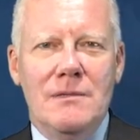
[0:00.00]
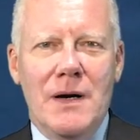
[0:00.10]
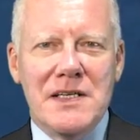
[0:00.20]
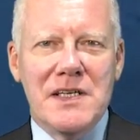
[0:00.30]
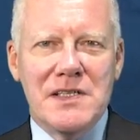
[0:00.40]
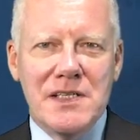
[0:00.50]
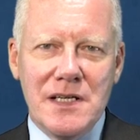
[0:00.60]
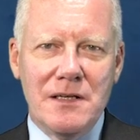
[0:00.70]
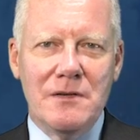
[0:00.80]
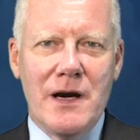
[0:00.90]
My
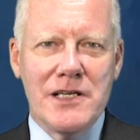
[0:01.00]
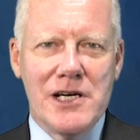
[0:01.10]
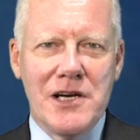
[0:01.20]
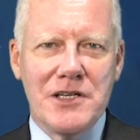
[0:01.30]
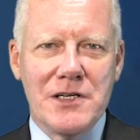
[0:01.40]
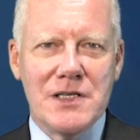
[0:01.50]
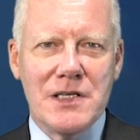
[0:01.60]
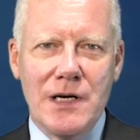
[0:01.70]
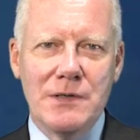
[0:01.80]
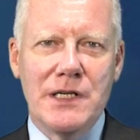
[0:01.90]
sincere congratulations
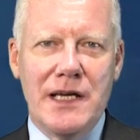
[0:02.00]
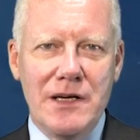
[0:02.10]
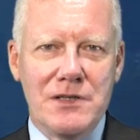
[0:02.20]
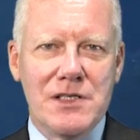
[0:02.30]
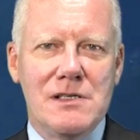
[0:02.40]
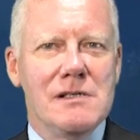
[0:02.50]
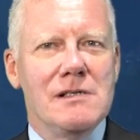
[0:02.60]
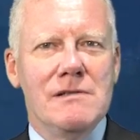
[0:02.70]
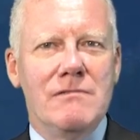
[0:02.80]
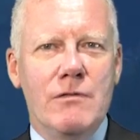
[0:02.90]
go to KIOST
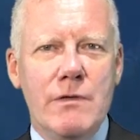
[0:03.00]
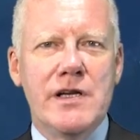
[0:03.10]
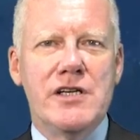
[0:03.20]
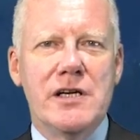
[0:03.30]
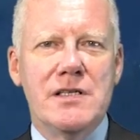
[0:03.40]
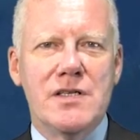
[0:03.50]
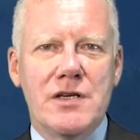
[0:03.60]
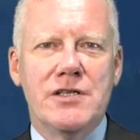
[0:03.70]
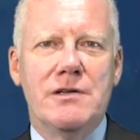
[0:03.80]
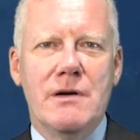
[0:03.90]
for reaching
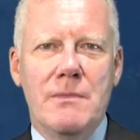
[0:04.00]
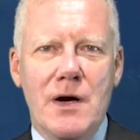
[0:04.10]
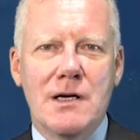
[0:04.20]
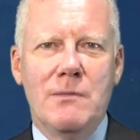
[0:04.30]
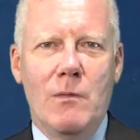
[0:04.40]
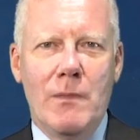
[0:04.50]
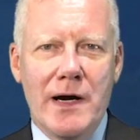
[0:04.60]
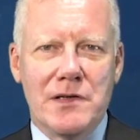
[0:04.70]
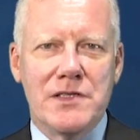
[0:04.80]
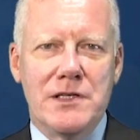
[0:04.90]
such a remarkable
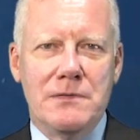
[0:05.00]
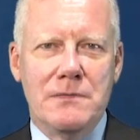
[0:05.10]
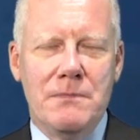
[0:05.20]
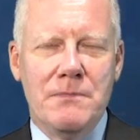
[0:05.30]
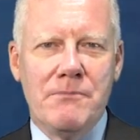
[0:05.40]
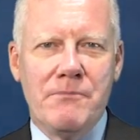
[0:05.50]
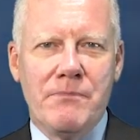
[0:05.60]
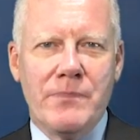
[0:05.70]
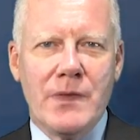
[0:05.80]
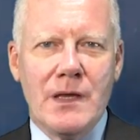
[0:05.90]
milestone.
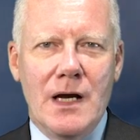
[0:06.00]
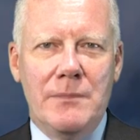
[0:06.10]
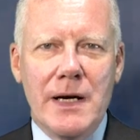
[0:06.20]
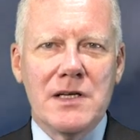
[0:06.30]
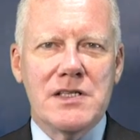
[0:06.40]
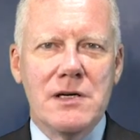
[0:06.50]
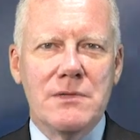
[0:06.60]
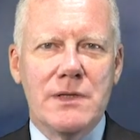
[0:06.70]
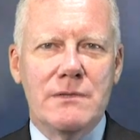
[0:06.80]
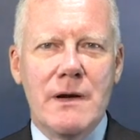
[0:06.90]
A milestone
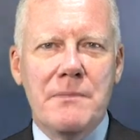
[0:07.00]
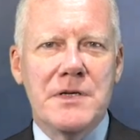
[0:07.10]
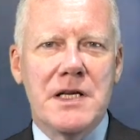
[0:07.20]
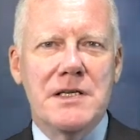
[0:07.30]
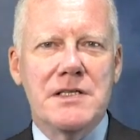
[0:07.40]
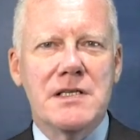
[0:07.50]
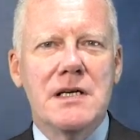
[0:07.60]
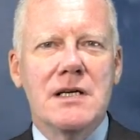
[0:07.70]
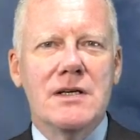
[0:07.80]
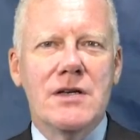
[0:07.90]
that represents
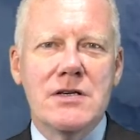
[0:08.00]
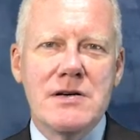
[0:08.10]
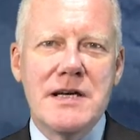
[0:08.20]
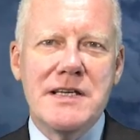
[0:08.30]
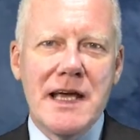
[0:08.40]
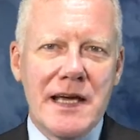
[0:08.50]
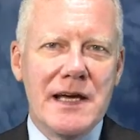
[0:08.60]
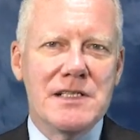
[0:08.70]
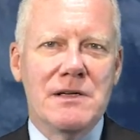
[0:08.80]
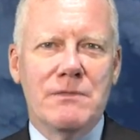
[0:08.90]
not only
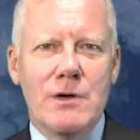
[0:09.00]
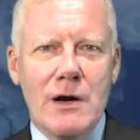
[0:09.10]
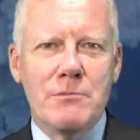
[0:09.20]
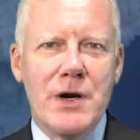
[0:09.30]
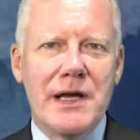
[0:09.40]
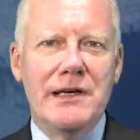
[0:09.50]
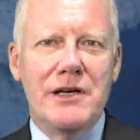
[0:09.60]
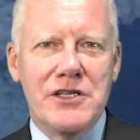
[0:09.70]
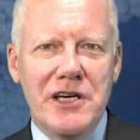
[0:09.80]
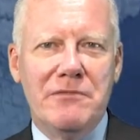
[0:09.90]
decades of groundbreaking
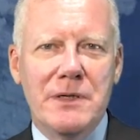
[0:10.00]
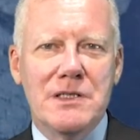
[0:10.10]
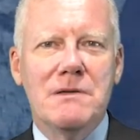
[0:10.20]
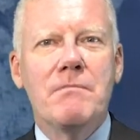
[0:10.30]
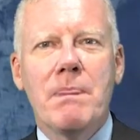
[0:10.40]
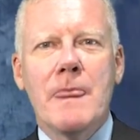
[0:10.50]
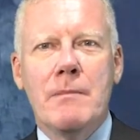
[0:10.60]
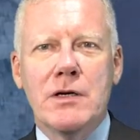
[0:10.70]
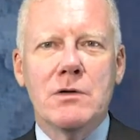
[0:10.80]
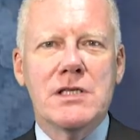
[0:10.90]
achievement,
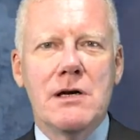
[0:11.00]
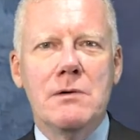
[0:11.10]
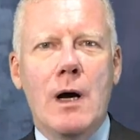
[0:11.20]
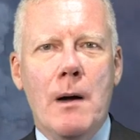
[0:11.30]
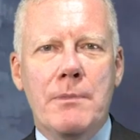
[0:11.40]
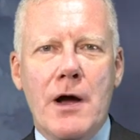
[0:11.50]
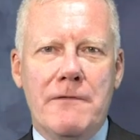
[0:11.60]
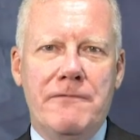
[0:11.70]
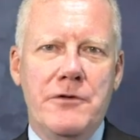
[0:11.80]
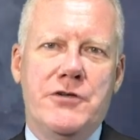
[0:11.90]
but also a bright
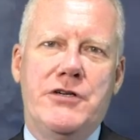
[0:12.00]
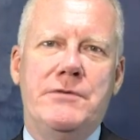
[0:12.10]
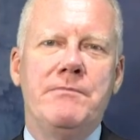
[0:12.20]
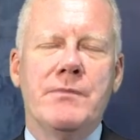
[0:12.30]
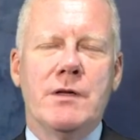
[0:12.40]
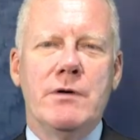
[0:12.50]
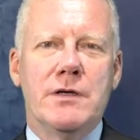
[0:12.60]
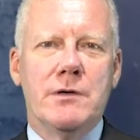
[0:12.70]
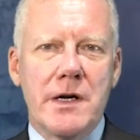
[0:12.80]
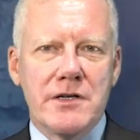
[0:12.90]
future with
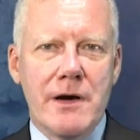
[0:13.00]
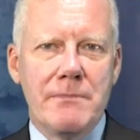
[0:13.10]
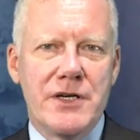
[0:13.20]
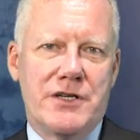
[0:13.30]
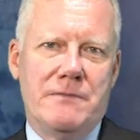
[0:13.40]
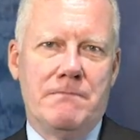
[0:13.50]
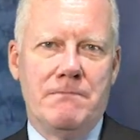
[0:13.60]
greater ambition.